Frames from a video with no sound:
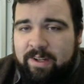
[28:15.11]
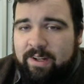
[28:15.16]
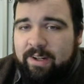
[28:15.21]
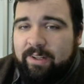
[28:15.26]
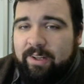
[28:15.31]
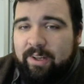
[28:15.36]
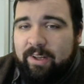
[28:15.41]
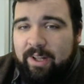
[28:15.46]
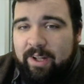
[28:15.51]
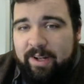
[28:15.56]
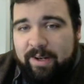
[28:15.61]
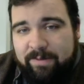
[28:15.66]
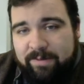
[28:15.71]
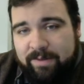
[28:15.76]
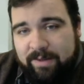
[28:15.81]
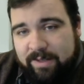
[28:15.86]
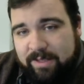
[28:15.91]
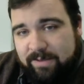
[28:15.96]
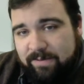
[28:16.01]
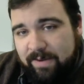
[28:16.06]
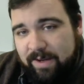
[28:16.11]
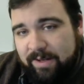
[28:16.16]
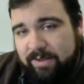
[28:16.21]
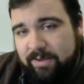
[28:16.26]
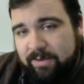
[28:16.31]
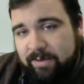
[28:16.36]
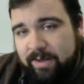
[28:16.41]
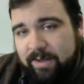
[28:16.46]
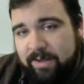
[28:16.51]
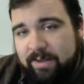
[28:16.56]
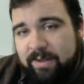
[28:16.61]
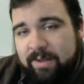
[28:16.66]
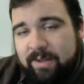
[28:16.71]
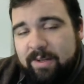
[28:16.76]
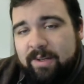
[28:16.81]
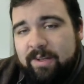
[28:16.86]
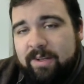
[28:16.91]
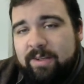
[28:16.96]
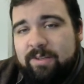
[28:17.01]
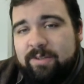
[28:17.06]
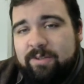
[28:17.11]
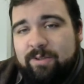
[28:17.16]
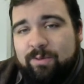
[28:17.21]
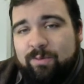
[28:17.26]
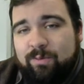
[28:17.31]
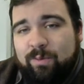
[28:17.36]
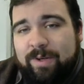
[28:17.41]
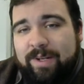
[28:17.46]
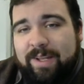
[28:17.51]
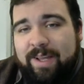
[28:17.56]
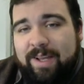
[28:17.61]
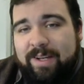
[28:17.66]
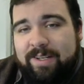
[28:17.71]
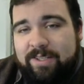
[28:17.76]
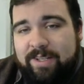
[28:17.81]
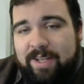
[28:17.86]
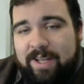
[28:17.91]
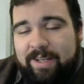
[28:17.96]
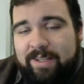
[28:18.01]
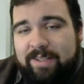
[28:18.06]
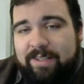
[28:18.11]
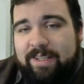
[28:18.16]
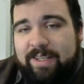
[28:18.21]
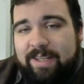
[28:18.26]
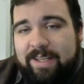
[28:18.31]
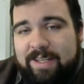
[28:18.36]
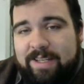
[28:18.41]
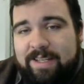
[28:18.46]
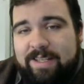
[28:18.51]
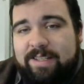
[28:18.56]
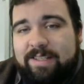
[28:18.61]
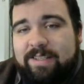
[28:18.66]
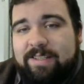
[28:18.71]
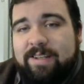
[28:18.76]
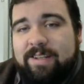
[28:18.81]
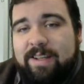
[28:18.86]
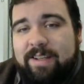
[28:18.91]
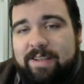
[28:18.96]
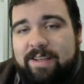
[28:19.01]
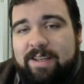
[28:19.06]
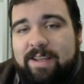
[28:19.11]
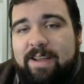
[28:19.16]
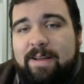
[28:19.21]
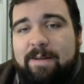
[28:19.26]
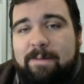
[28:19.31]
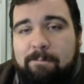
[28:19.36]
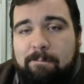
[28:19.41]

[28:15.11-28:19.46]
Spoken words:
A lot of things factor in to what exactly is the